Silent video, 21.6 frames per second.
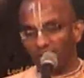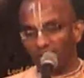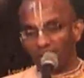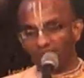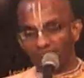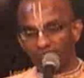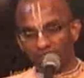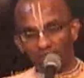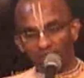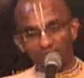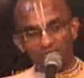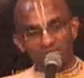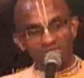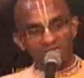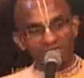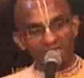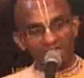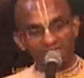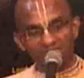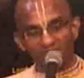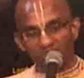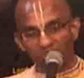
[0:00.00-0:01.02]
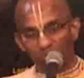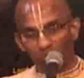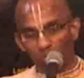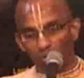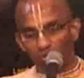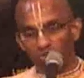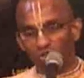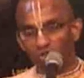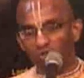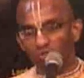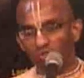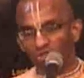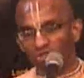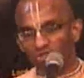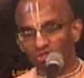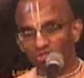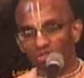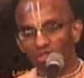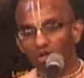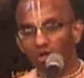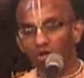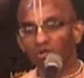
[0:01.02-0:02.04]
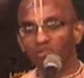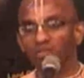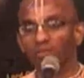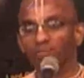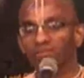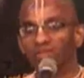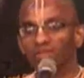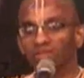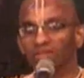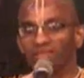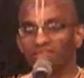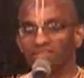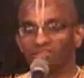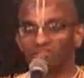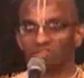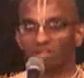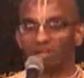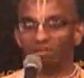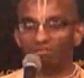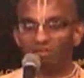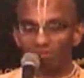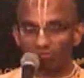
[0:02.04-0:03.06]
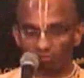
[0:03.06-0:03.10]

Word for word: If something takes us closer to Krishna or something takes us away